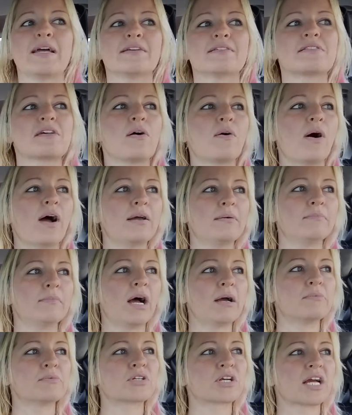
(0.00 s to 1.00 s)
So
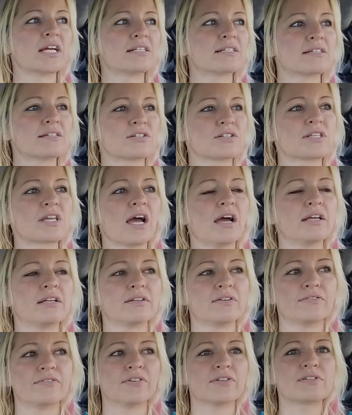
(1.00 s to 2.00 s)
I'm trying to just kind
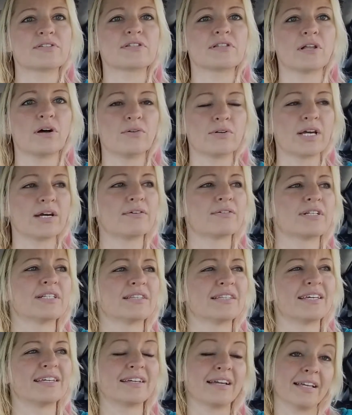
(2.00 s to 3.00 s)
of slow down and like,